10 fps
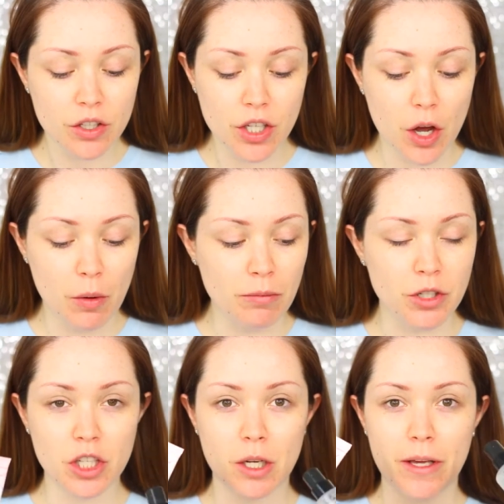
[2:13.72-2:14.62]
So I'm
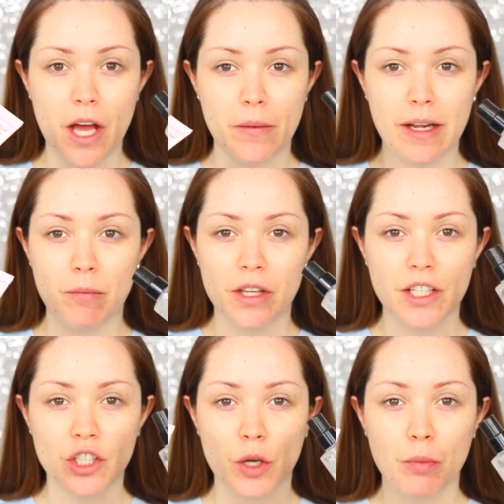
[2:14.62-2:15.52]
just going to be going in with
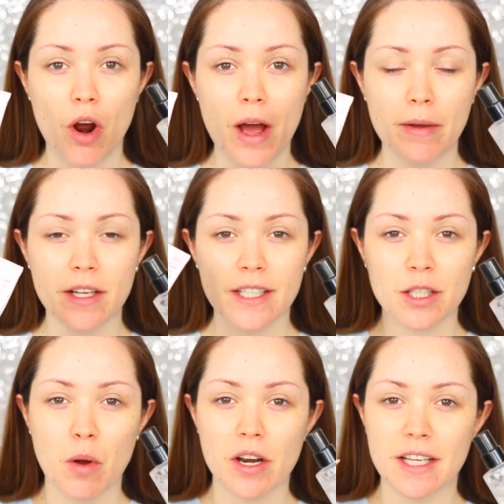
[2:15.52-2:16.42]
these two primers.
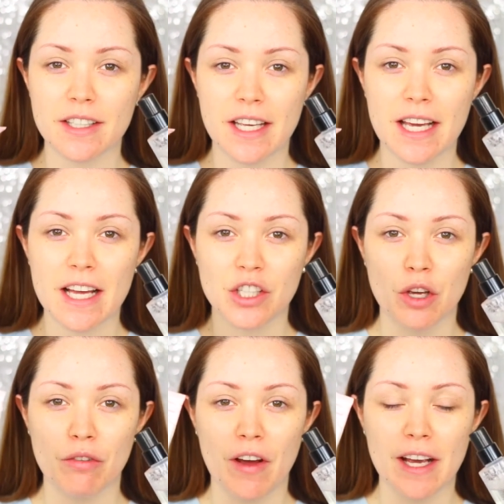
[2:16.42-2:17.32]
This one is the
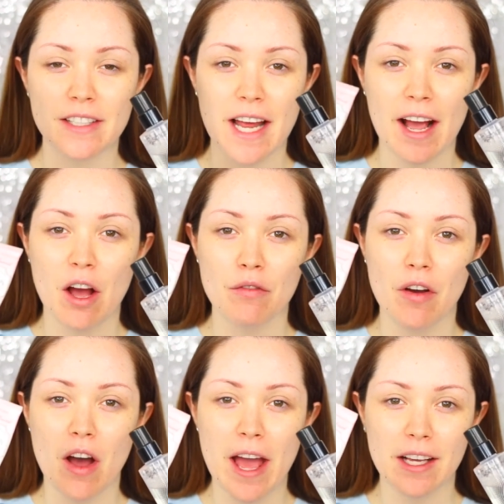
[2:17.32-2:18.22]
Too Faced
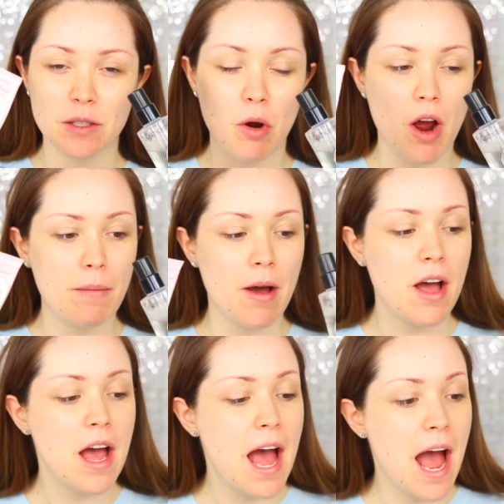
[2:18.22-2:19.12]
Hangover X
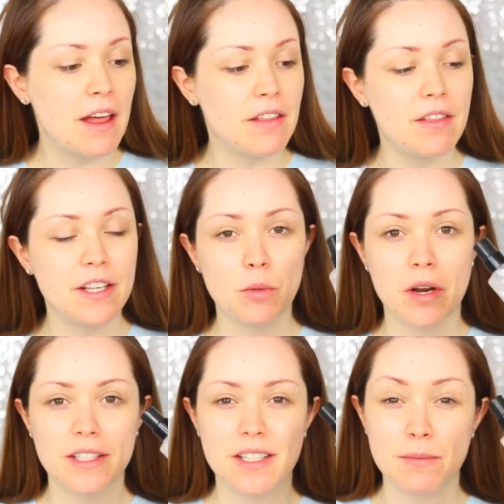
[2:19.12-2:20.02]
primer, and then this
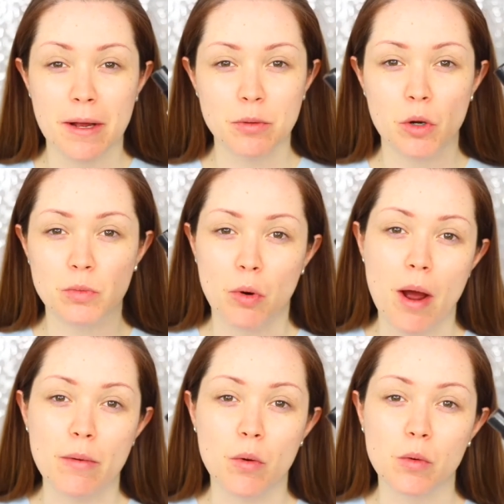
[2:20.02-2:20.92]
one is the Smashbox
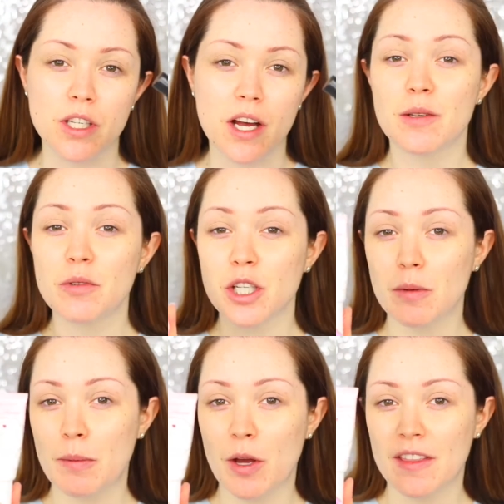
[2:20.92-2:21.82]
primer water. So I'm just
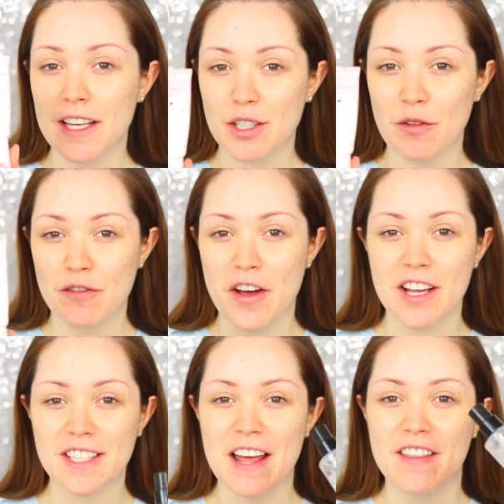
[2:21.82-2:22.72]
going to be putting this on
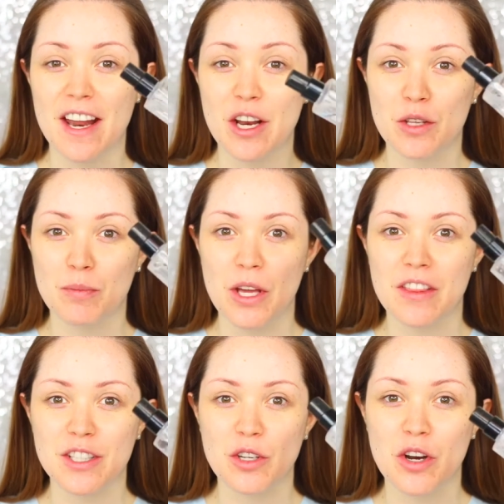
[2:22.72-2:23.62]
first and then
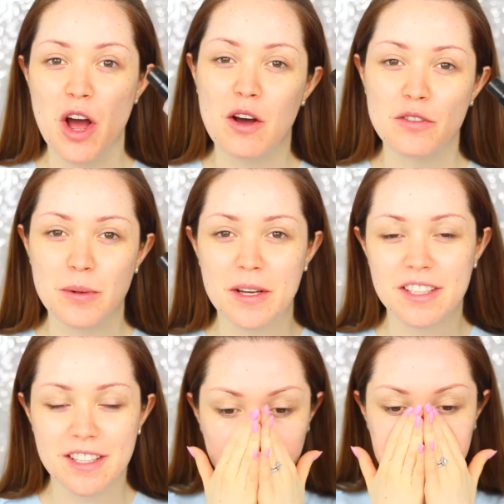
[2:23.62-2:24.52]
putting this on
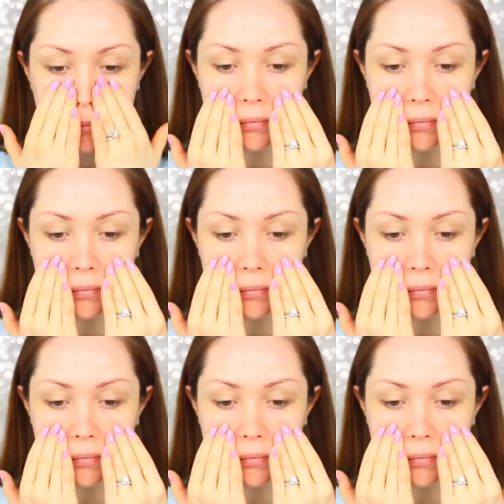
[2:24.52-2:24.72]
afterwards.